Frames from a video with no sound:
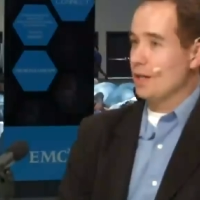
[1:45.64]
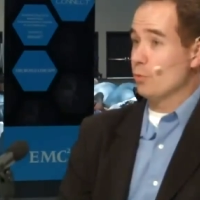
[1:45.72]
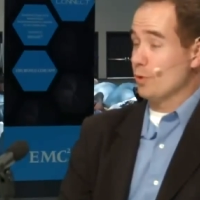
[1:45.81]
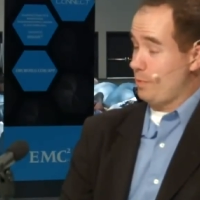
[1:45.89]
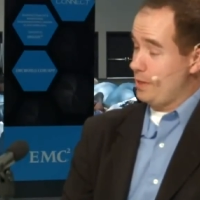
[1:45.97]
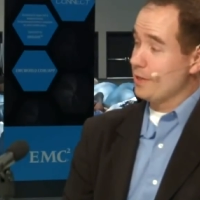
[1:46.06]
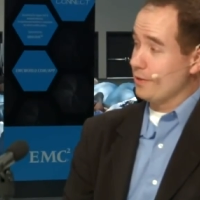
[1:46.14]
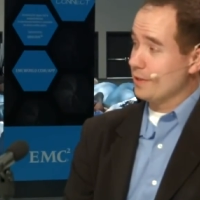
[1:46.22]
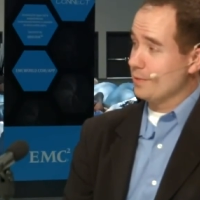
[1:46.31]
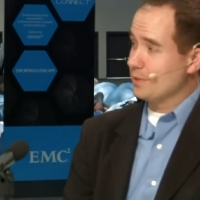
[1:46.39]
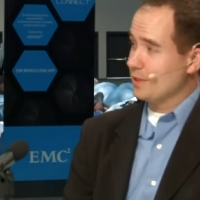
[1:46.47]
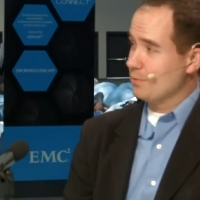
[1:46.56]
uh, with being here at
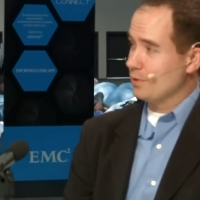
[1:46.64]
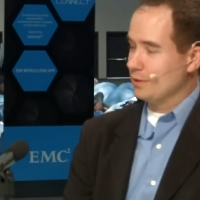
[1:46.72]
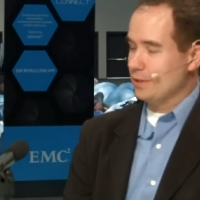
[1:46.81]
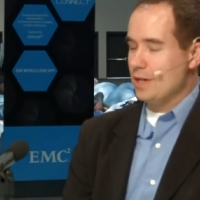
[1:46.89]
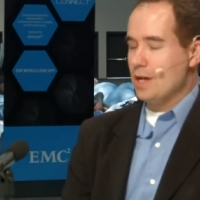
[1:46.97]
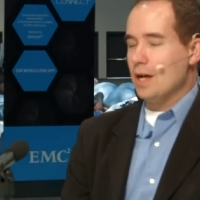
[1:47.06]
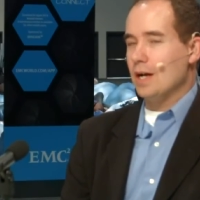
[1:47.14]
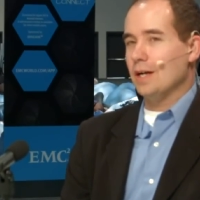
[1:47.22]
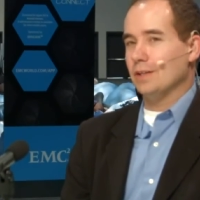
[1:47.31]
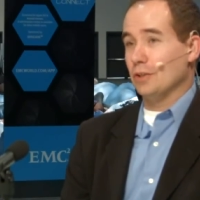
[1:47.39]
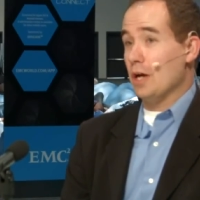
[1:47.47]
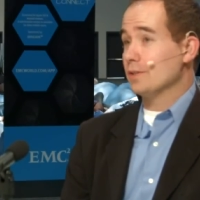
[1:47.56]
EMC World?
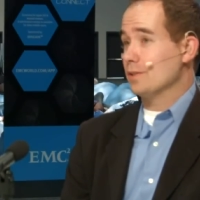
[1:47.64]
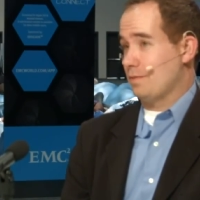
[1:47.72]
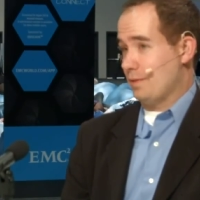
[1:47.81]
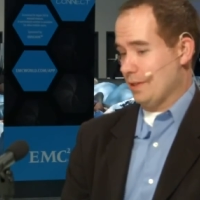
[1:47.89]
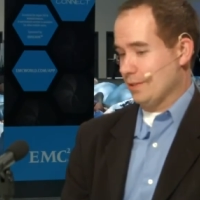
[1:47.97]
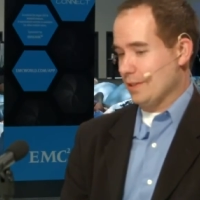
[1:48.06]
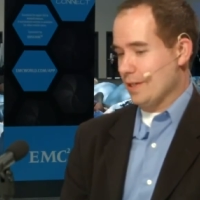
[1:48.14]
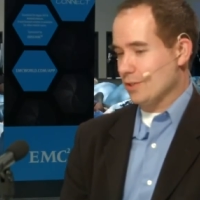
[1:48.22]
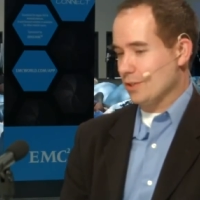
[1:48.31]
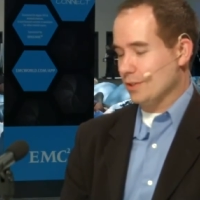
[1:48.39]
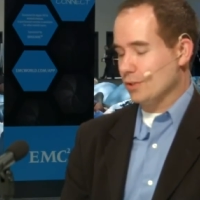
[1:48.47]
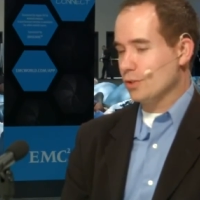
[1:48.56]
Yeah. Uh, lots of things, actually.